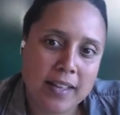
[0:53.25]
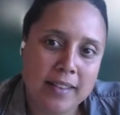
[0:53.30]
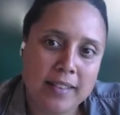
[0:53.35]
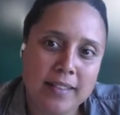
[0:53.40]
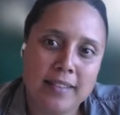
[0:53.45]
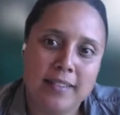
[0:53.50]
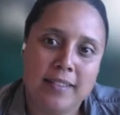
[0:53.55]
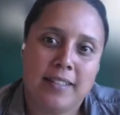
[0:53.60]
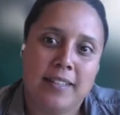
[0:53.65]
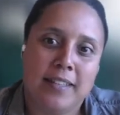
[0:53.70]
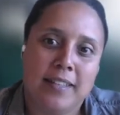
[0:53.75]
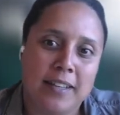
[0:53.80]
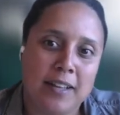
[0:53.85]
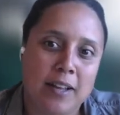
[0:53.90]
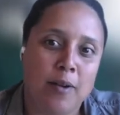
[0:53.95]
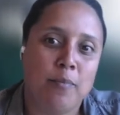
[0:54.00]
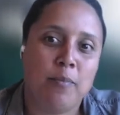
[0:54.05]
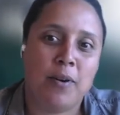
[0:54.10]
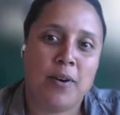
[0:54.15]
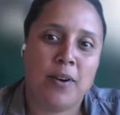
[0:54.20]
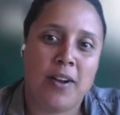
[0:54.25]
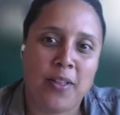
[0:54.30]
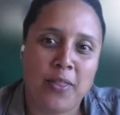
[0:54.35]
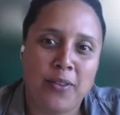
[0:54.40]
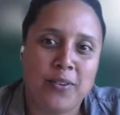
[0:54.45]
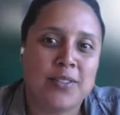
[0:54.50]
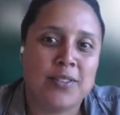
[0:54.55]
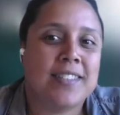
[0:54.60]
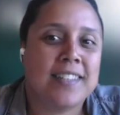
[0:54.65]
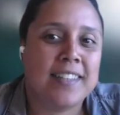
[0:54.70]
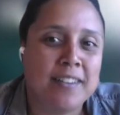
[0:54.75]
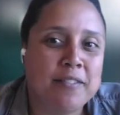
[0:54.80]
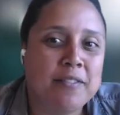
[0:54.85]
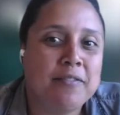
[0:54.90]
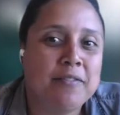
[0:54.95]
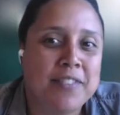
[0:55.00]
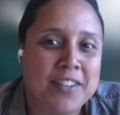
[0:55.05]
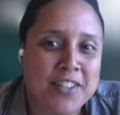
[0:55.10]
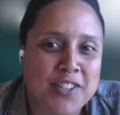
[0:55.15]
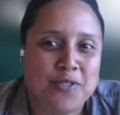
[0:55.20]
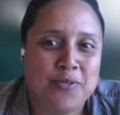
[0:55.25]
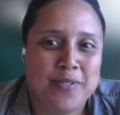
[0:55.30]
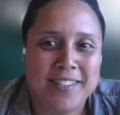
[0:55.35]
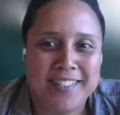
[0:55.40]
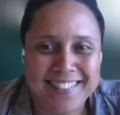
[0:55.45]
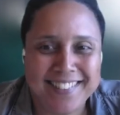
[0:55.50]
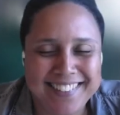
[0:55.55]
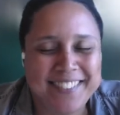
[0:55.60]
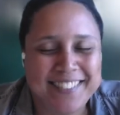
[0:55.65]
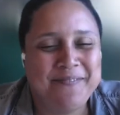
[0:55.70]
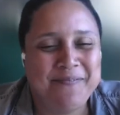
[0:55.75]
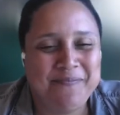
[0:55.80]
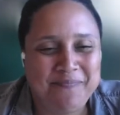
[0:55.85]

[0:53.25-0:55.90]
and among others in fisheries.